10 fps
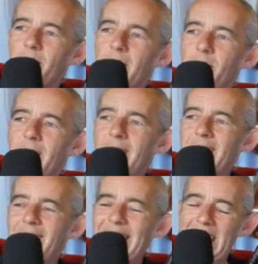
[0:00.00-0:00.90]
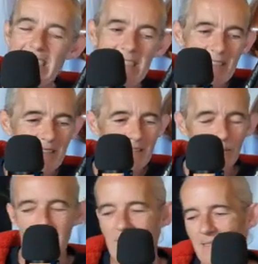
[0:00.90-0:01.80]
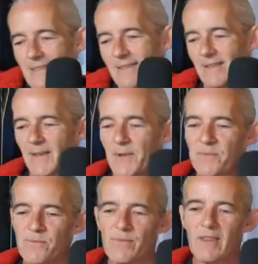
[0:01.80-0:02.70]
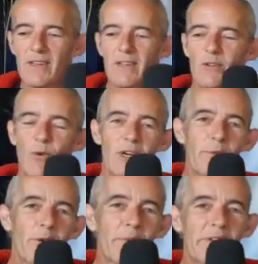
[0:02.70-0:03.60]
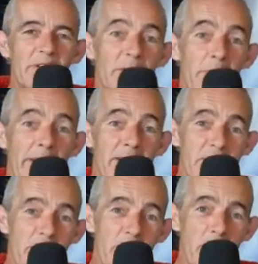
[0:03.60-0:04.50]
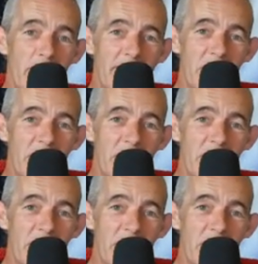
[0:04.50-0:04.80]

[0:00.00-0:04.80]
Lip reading: made me think, well, don't want to be upsetting the magazine people